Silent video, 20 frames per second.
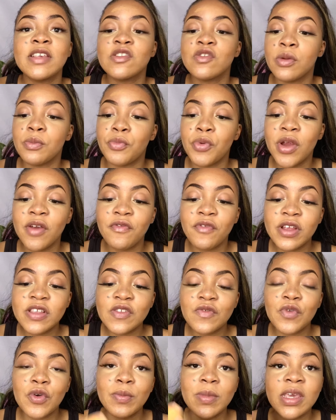on preference.
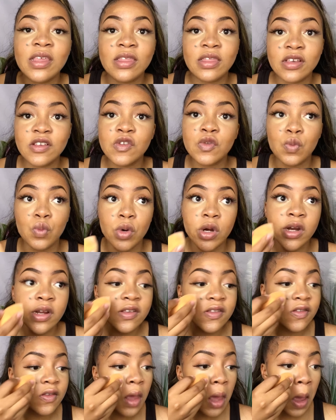For me, this
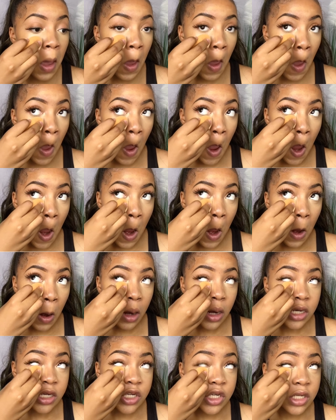works
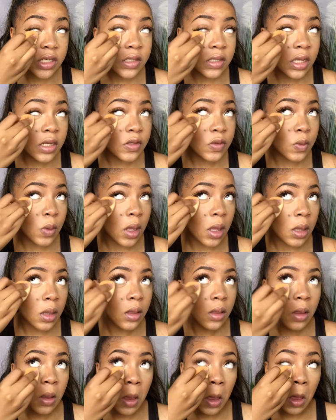just as
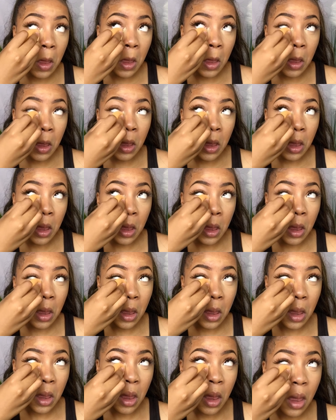well.
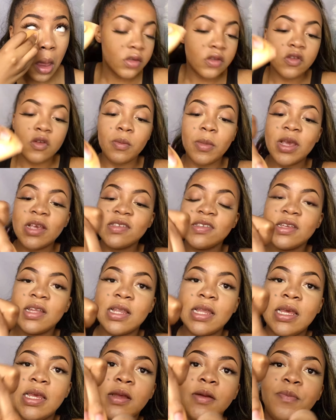So
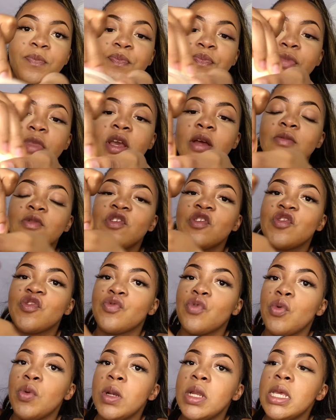basically, I'm just
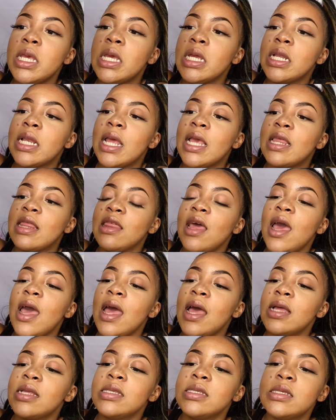rolling it like that